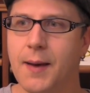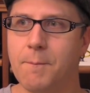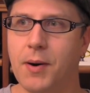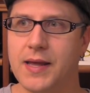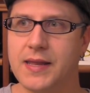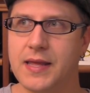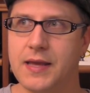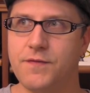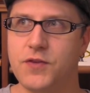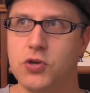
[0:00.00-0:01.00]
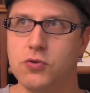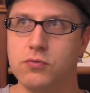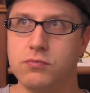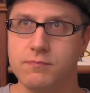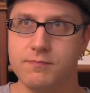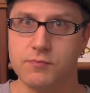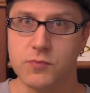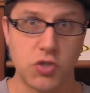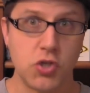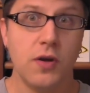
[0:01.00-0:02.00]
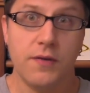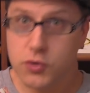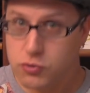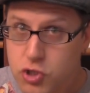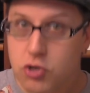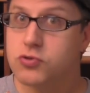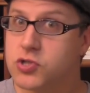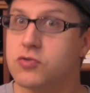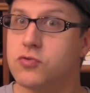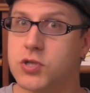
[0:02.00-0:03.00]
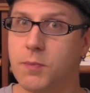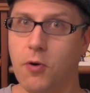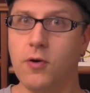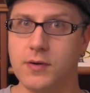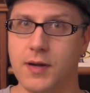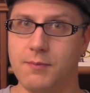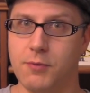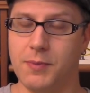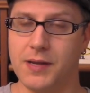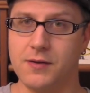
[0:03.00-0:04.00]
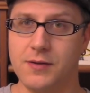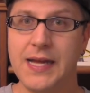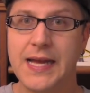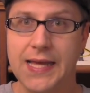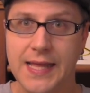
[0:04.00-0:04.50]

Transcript: But if you choose to support Humble Bundle